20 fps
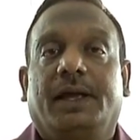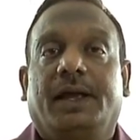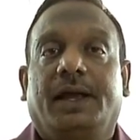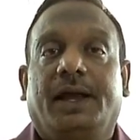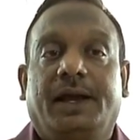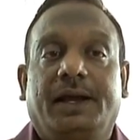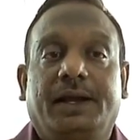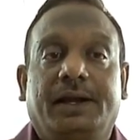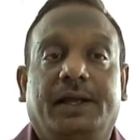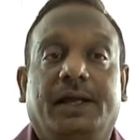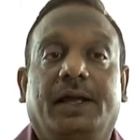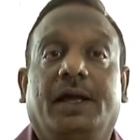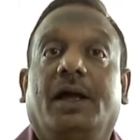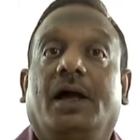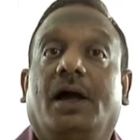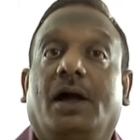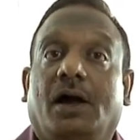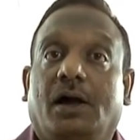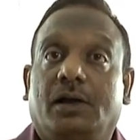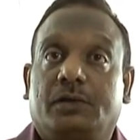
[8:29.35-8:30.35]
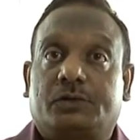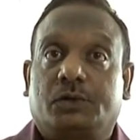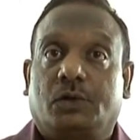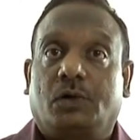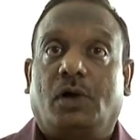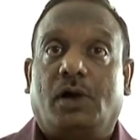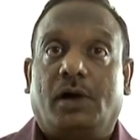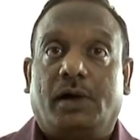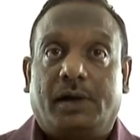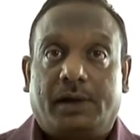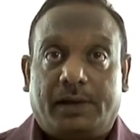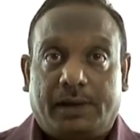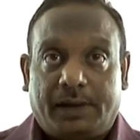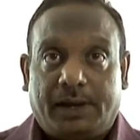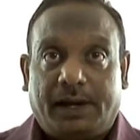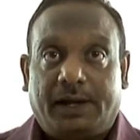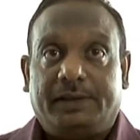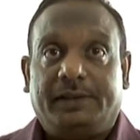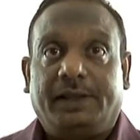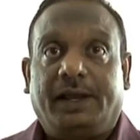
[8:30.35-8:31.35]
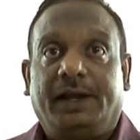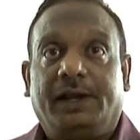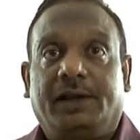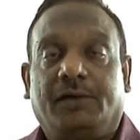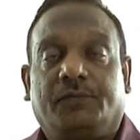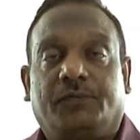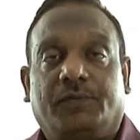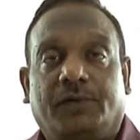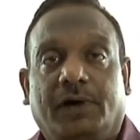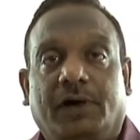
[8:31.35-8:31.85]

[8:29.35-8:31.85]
And also at the end of